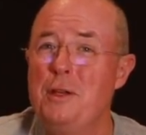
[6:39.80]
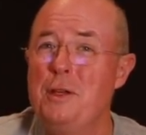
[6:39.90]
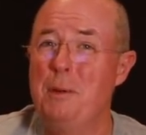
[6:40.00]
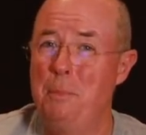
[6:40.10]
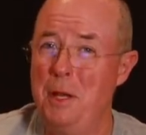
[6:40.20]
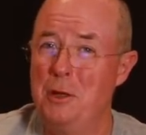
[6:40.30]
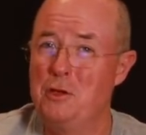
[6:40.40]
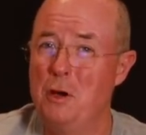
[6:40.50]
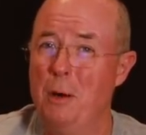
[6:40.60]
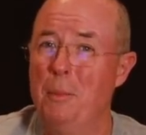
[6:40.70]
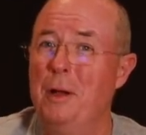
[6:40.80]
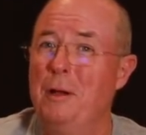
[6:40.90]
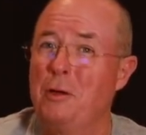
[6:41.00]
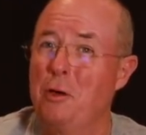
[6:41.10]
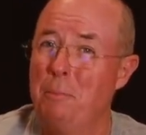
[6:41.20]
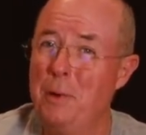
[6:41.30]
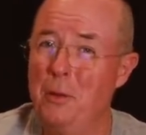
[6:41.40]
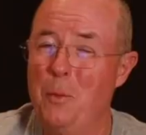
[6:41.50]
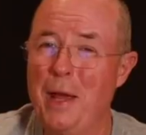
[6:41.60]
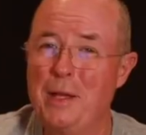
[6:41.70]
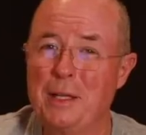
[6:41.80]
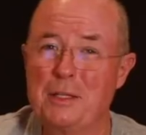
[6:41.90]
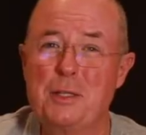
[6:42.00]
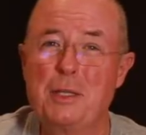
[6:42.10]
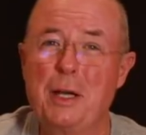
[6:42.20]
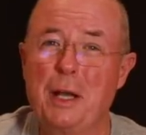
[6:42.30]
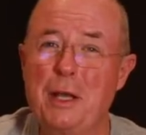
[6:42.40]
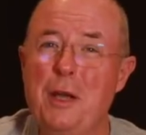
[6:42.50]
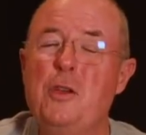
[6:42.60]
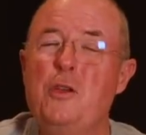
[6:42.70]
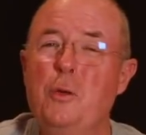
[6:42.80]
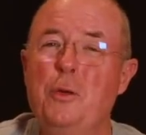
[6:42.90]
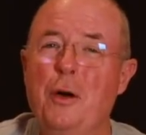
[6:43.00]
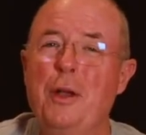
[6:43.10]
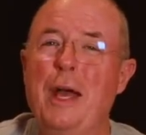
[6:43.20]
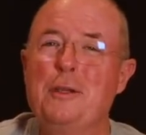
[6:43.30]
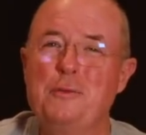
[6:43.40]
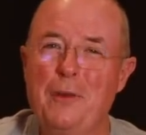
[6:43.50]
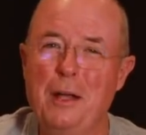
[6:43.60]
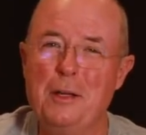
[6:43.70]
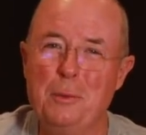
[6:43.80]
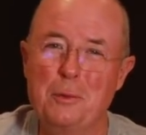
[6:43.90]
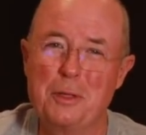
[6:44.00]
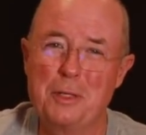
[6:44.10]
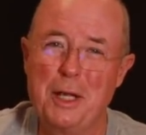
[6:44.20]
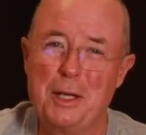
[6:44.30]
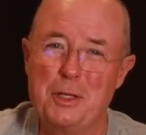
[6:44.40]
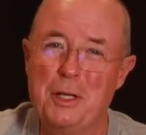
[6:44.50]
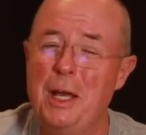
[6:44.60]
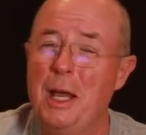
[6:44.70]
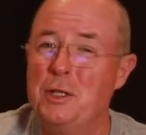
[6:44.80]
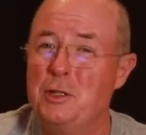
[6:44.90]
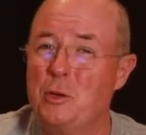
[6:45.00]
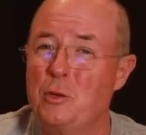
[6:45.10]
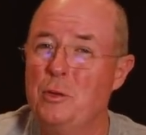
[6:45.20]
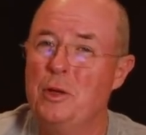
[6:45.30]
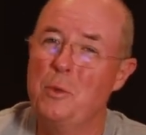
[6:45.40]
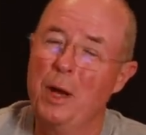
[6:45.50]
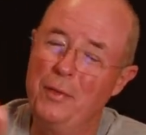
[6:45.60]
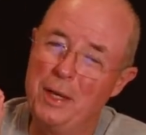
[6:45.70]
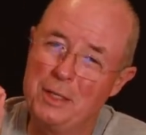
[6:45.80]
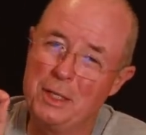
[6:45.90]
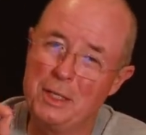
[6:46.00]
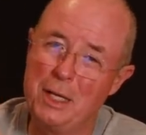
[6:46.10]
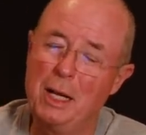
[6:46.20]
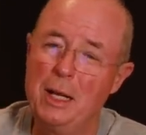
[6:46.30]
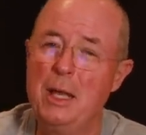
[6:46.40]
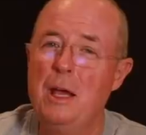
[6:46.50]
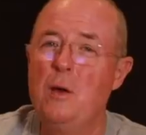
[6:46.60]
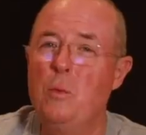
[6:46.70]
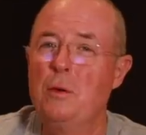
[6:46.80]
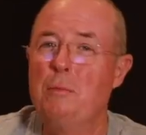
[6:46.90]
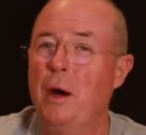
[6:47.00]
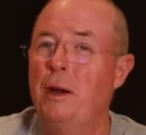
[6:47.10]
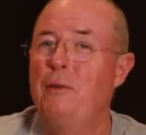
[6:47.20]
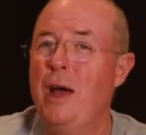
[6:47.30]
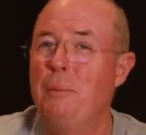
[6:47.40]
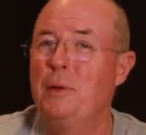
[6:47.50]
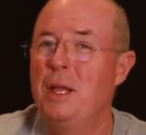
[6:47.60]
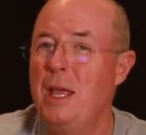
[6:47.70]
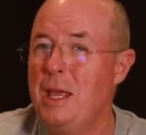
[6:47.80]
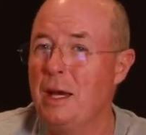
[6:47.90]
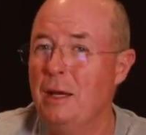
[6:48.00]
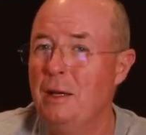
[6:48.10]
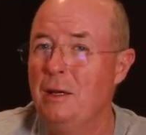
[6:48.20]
did a better job, got better ratings, and suddenly you're not as valuable to the station as you thought you were. And that's exactly what might have happened here